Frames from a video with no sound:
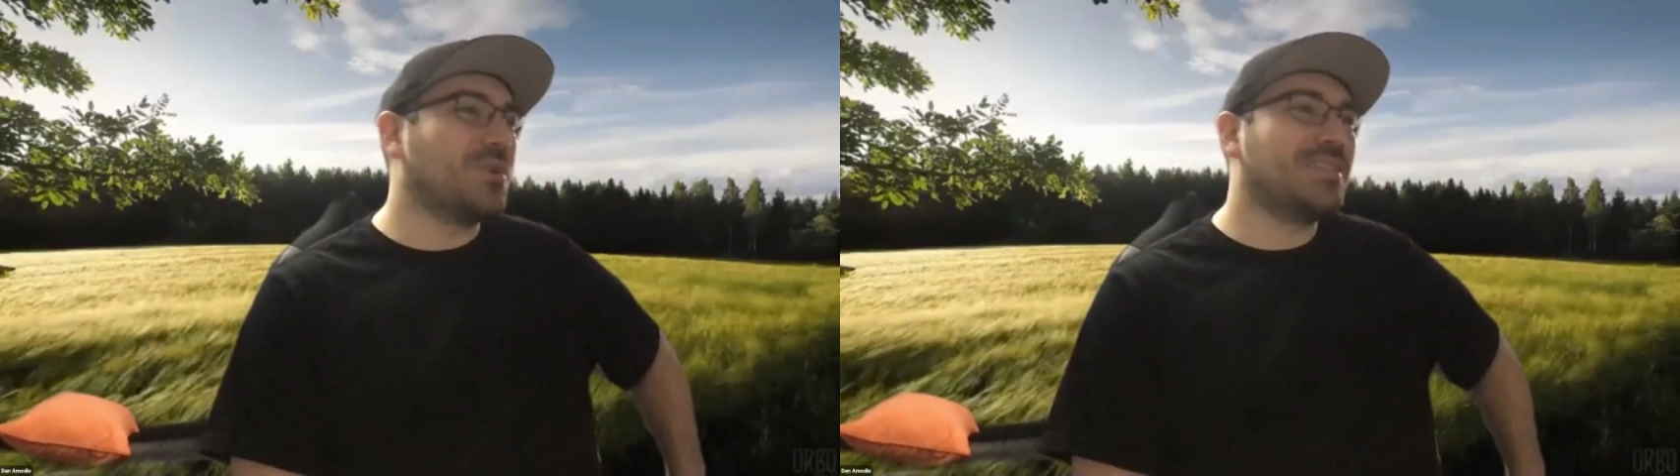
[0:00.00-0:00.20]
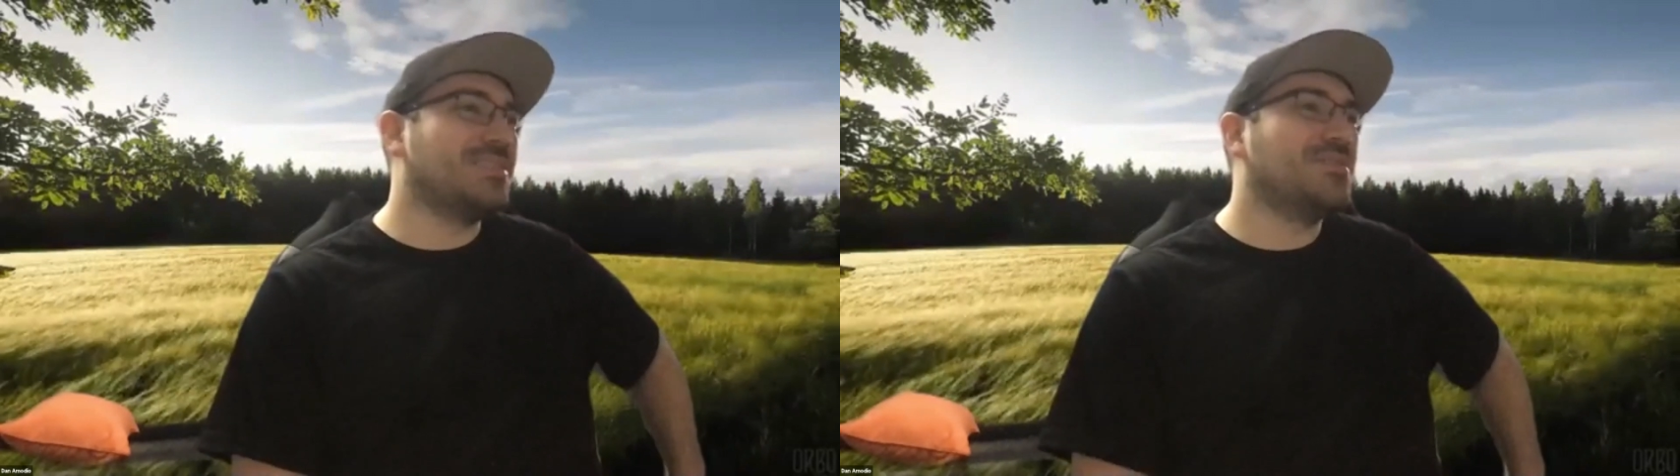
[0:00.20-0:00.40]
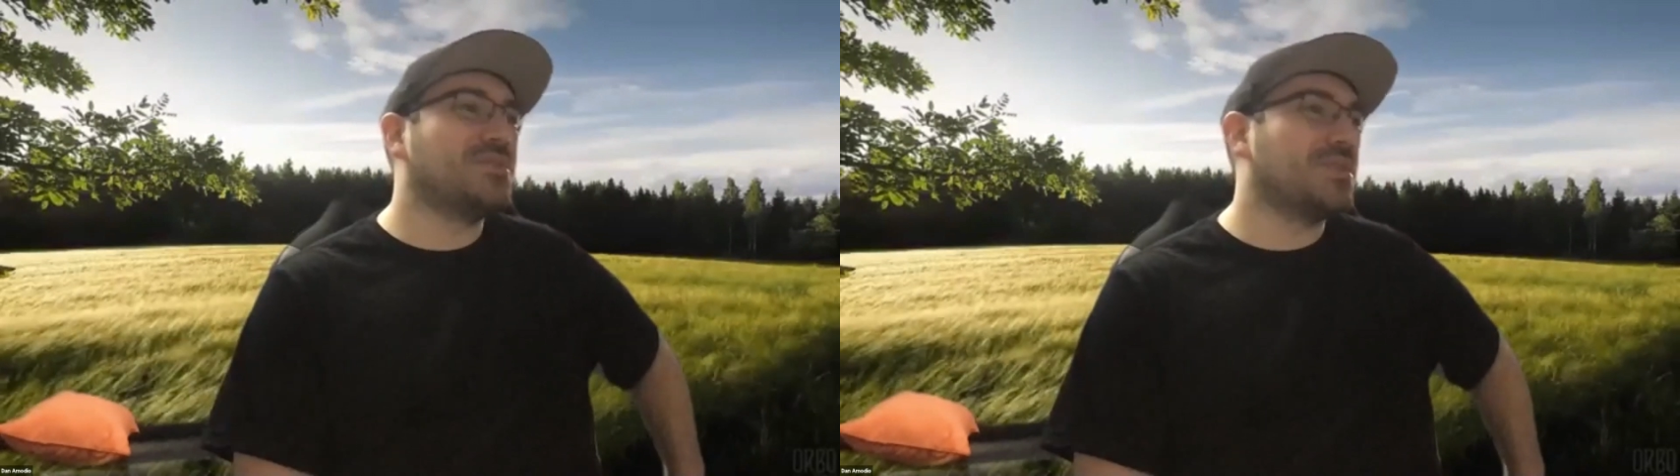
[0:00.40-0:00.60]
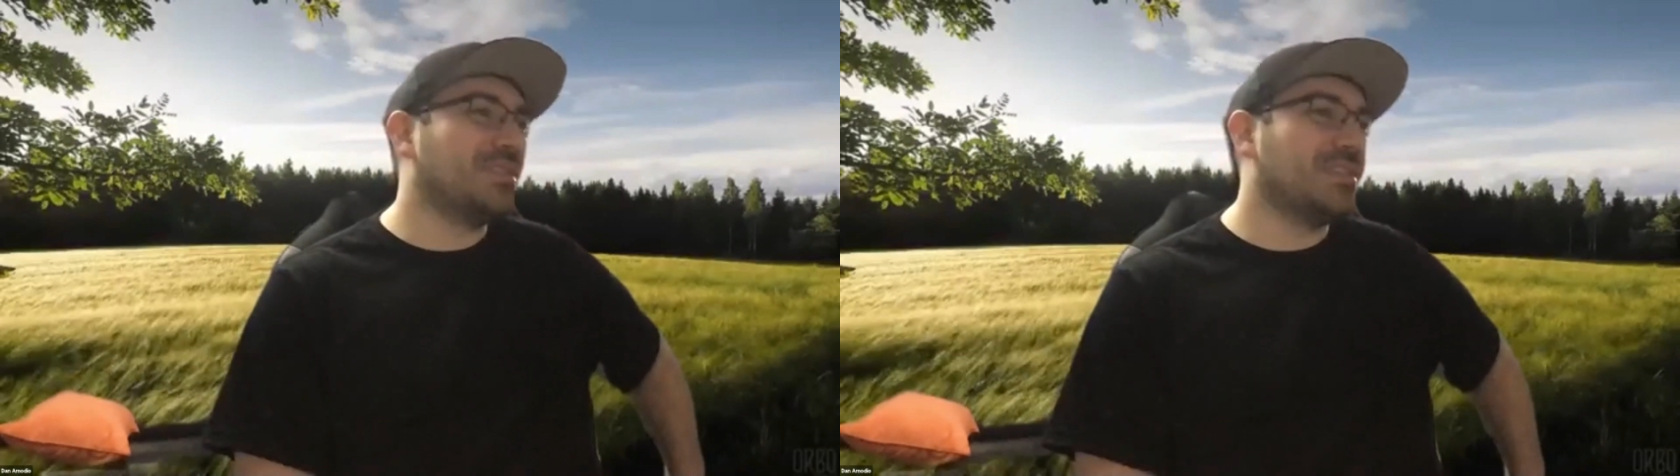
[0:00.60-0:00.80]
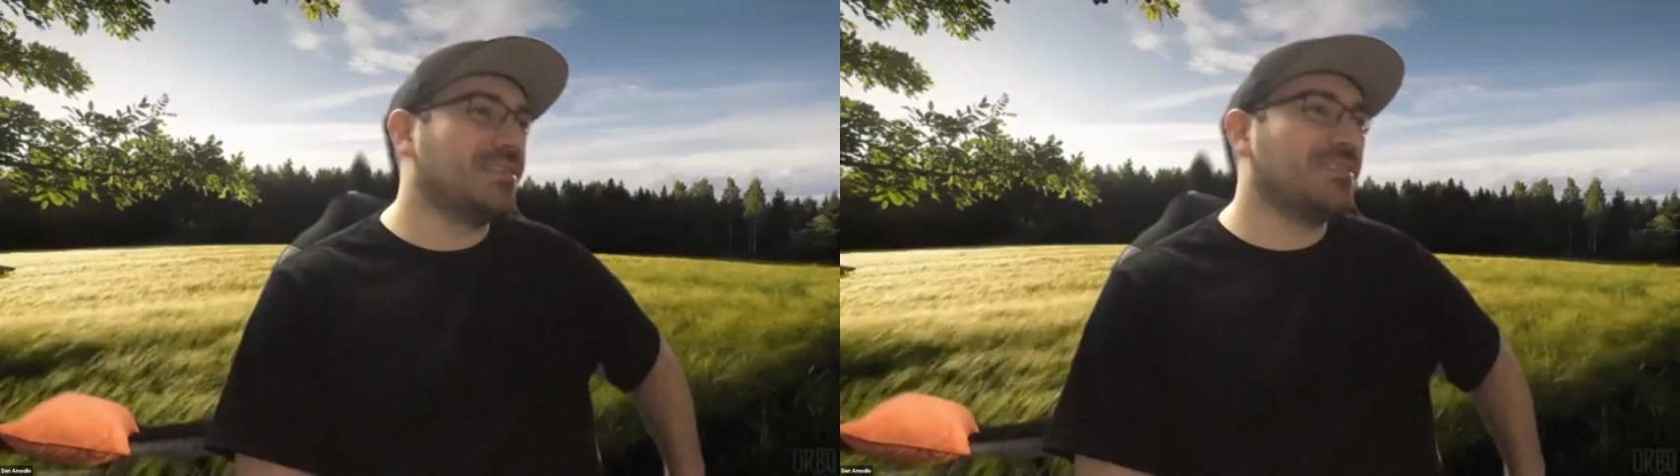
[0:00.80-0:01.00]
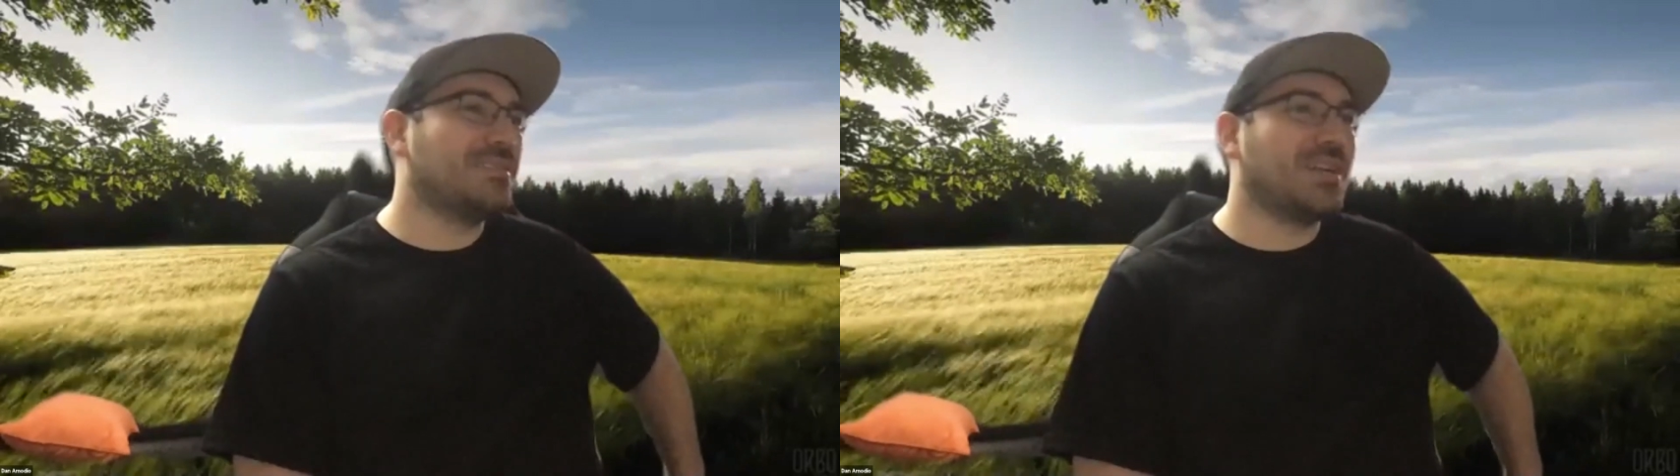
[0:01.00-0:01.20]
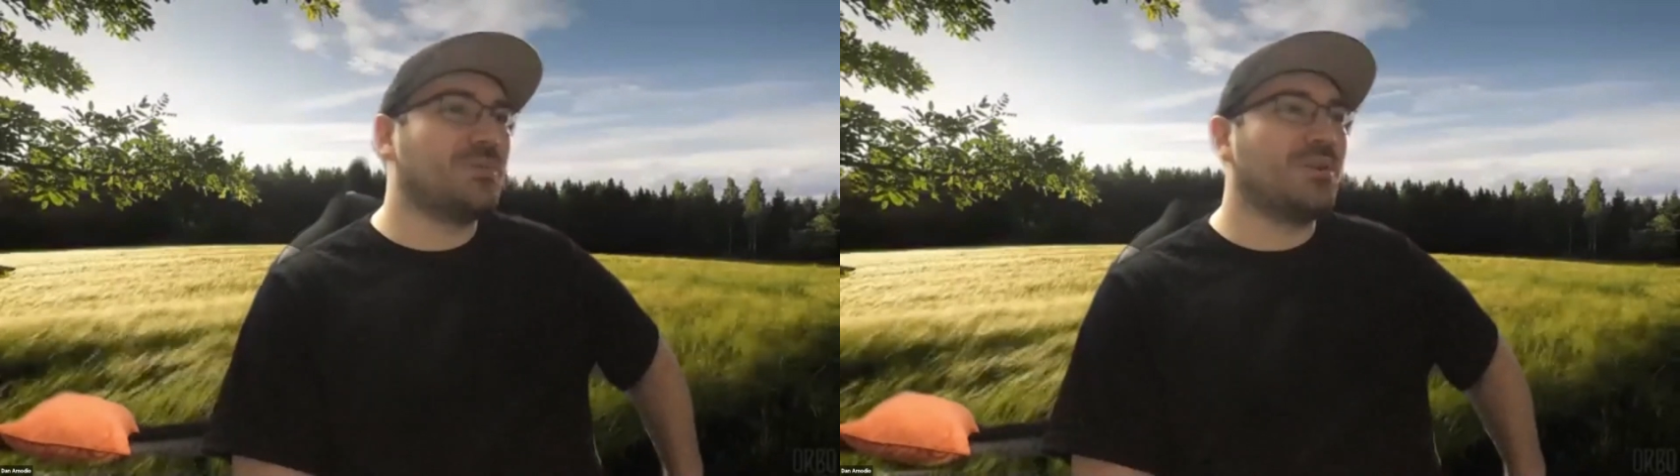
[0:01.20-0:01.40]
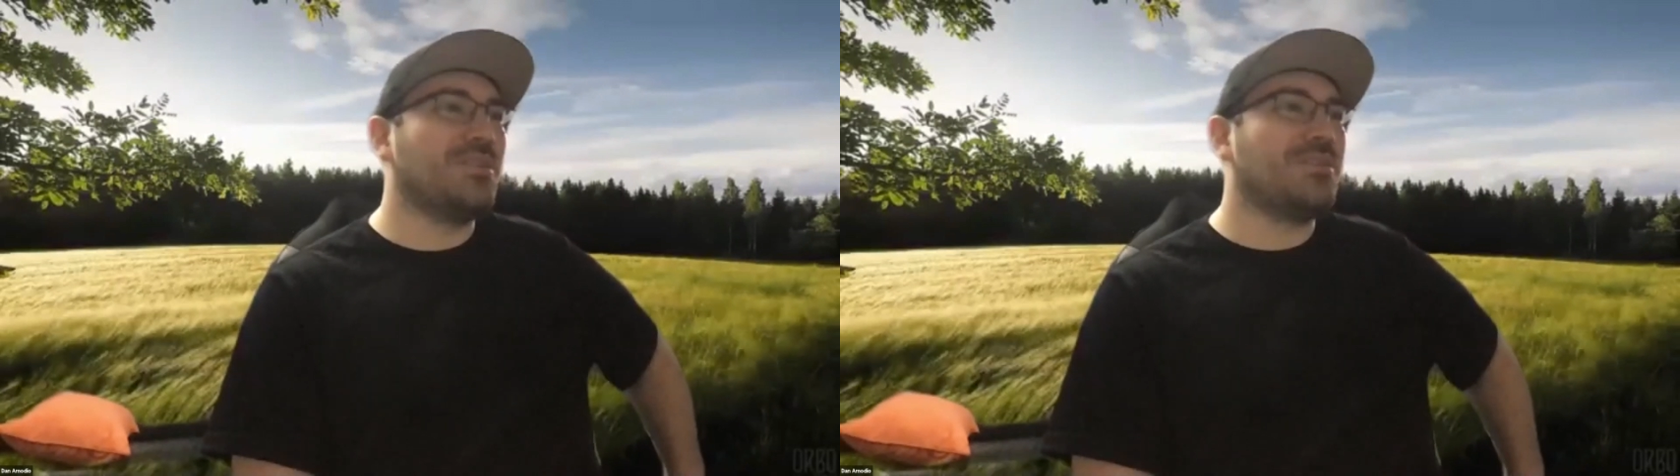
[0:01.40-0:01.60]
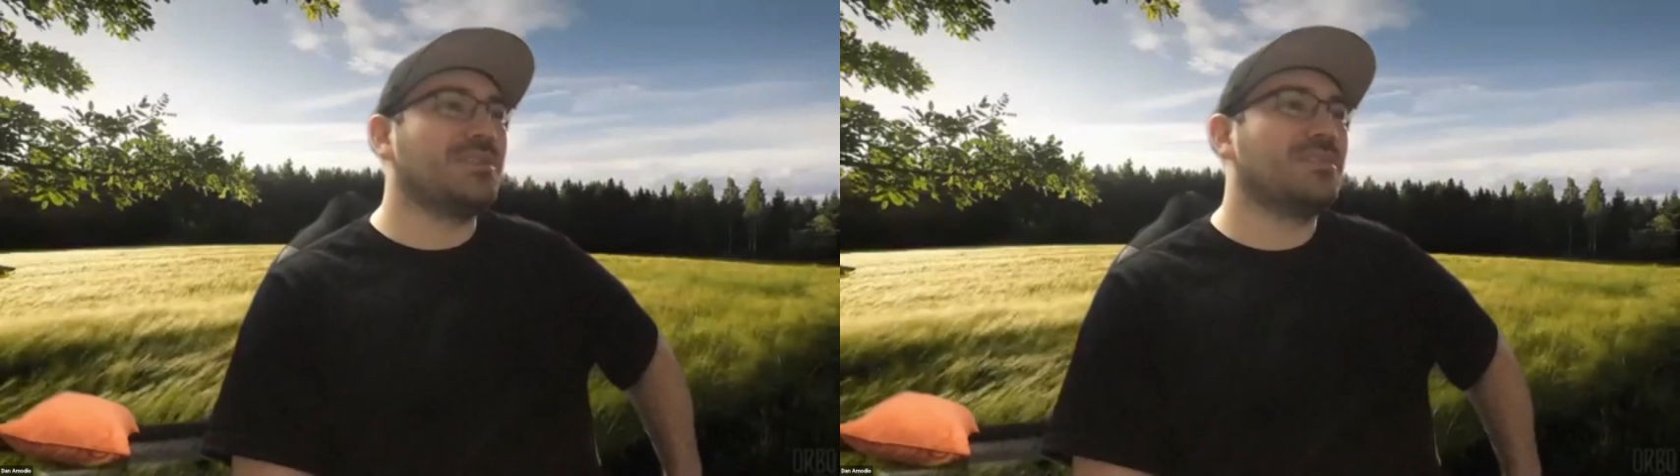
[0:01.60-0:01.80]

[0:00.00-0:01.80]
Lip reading: And that's different than like what all the,